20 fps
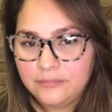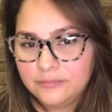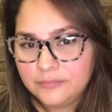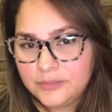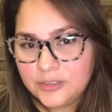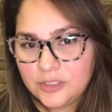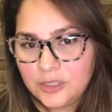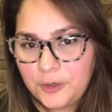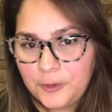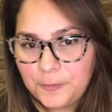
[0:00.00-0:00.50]

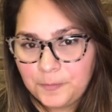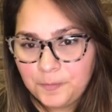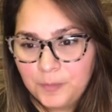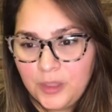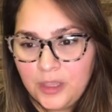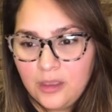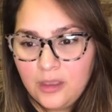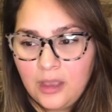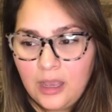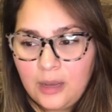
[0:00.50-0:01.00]
So
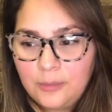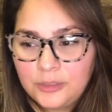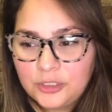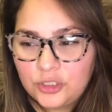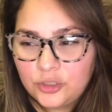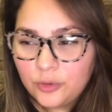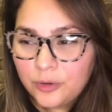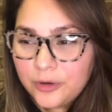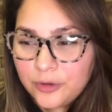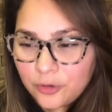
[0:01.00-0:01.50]
I'm a
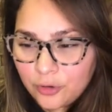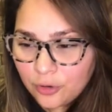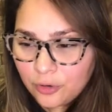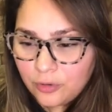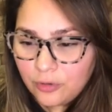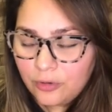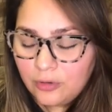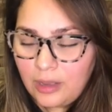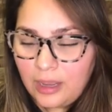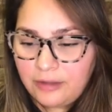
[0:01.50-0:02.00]
short
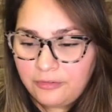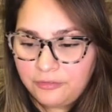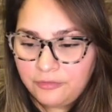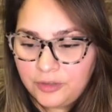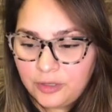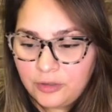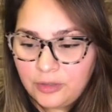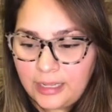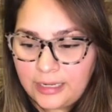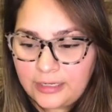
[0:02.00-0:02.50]
girl. I
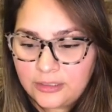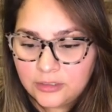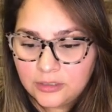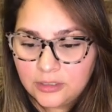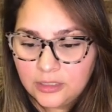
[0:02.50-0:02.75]
feel like